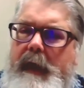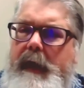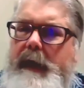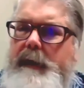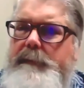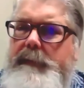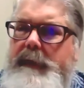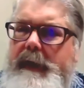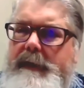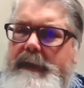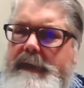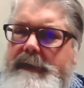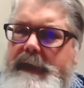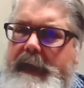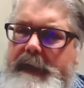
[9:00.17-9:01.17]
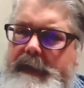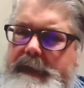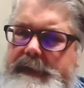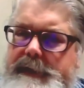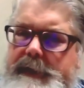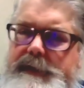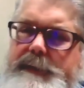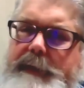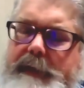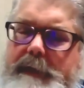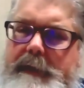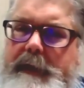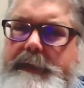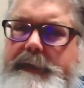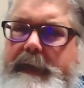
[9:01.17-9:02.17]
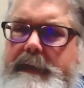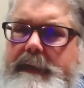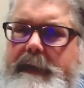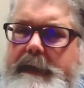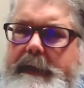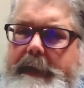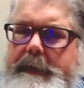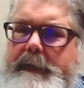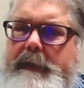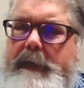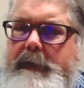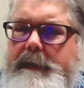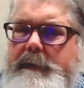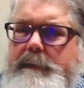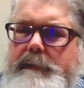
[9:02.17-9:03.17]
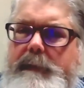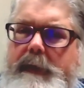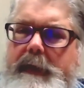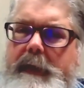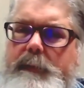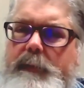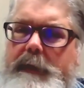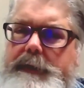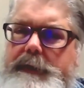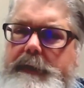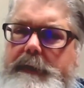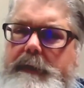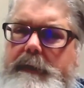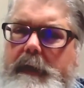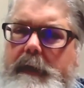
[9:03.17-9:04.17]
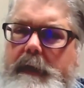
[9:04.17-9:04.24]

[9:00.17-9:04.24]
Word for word: Um, I, am kind of continuing along that line, um, I wonder,